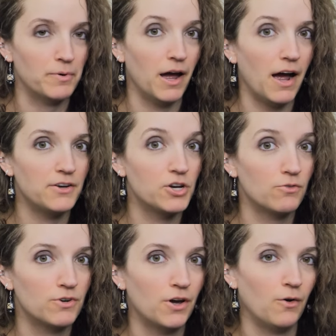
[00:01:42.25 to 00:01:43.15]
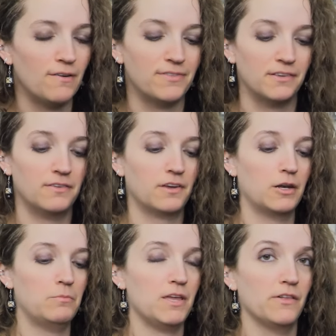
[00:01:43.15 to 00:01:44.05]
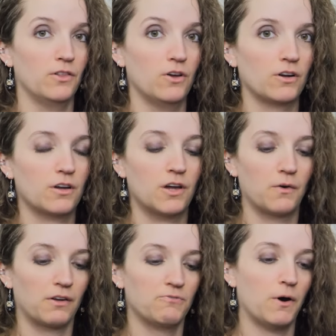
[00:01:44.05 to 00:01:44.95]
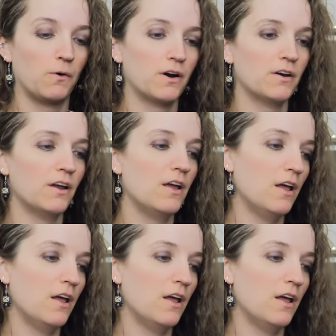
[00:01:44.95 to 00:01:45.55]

but I don't know if this is gonna be the look going forward